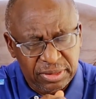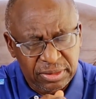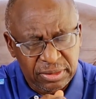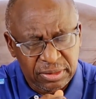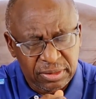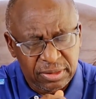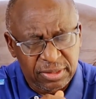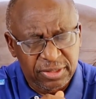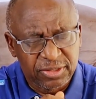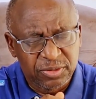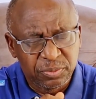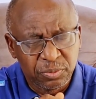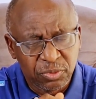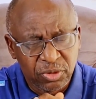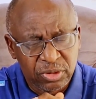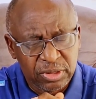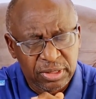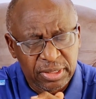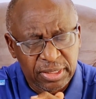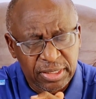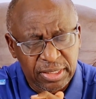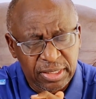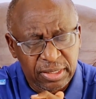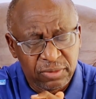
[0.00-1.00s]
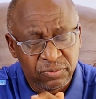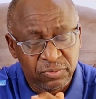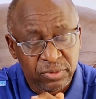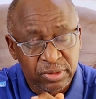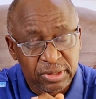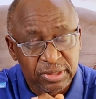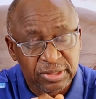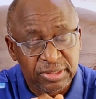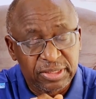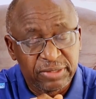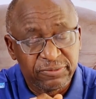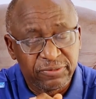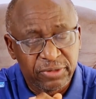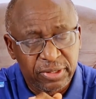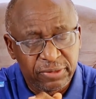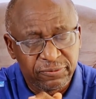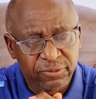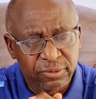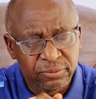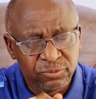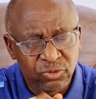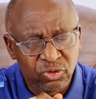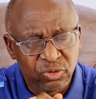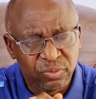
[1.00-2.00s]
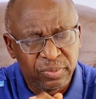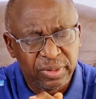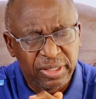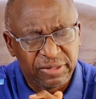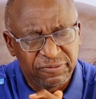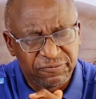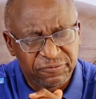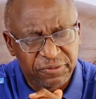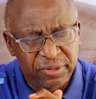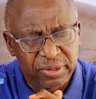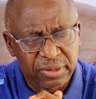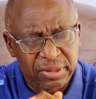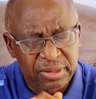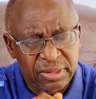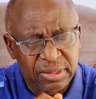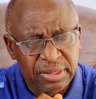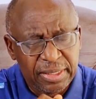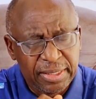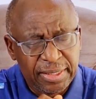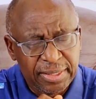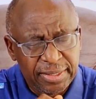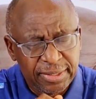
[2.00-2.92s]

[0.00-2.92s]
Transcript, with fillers: And this morning again, we receive help from you by faith.